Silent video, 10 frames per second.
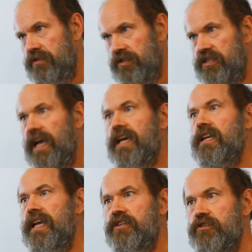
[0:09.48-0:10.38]
the second
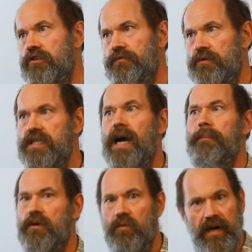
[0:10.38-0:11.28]
lecture for
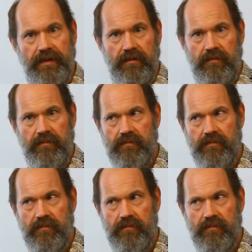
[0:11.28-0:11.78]
Topic 1.